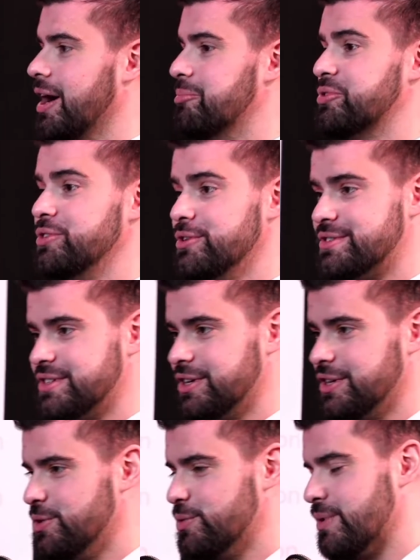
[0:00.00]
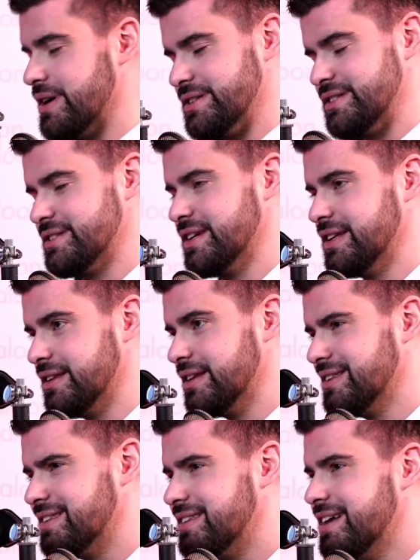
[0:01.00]
producing new ones, and
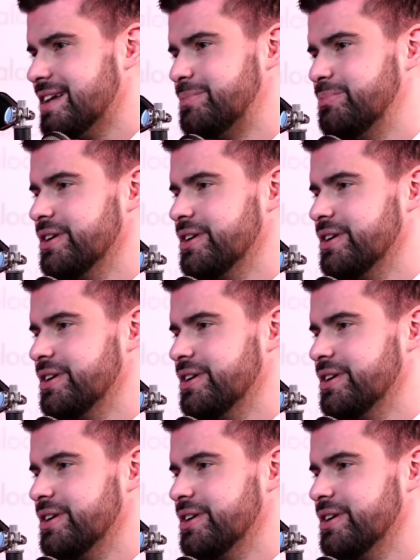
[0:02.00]
that